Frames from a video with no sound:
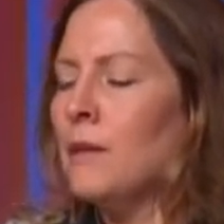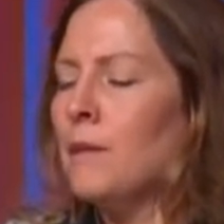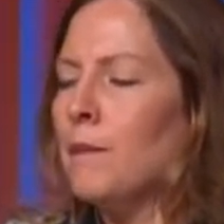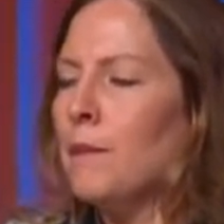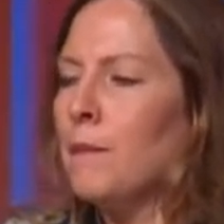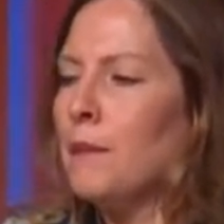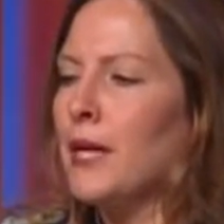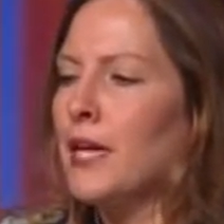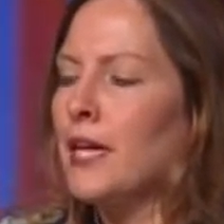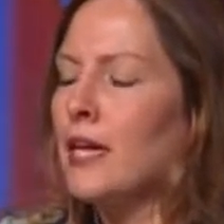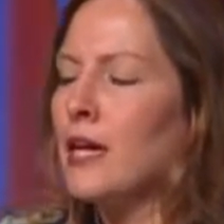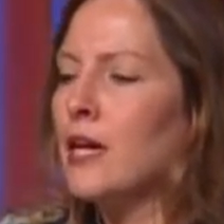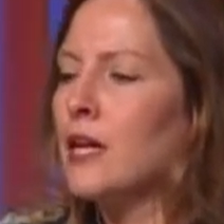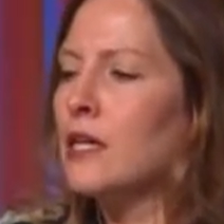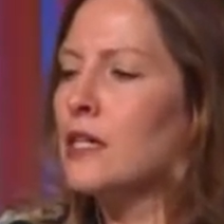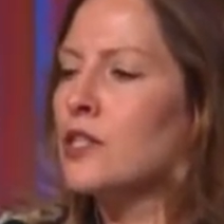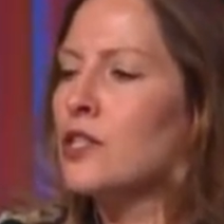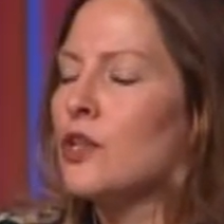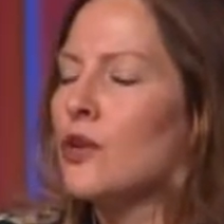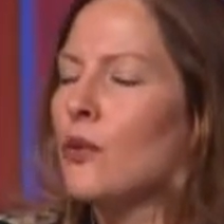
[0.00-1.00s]

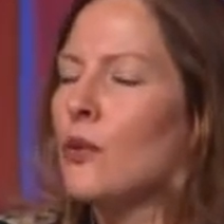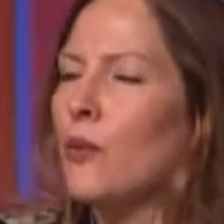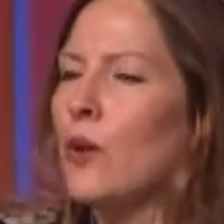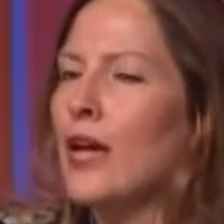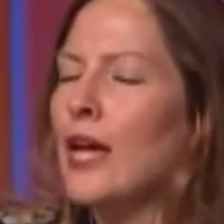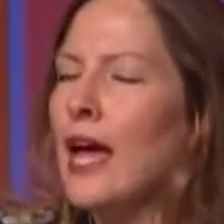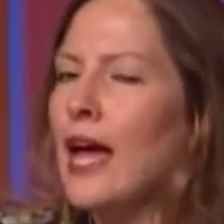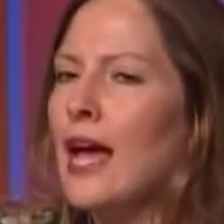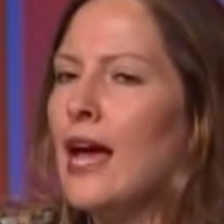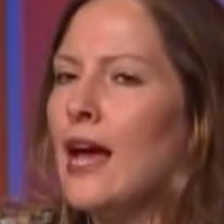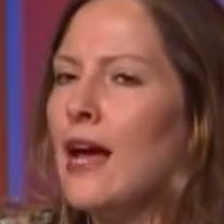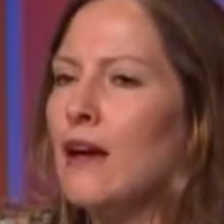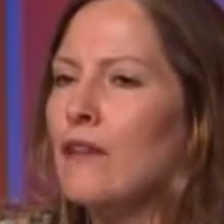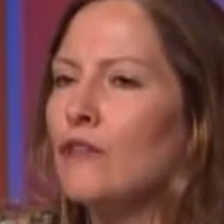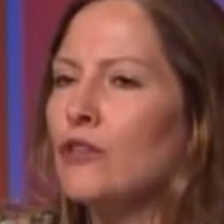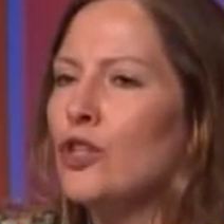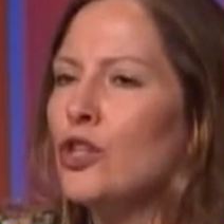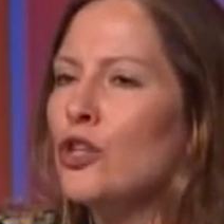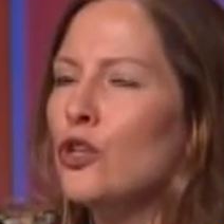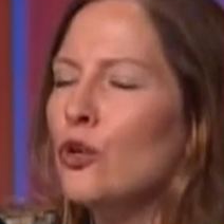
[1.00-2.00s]
because we have
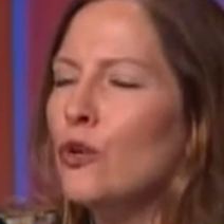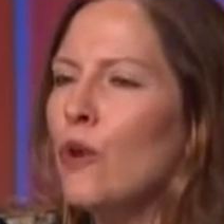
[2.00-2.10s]
new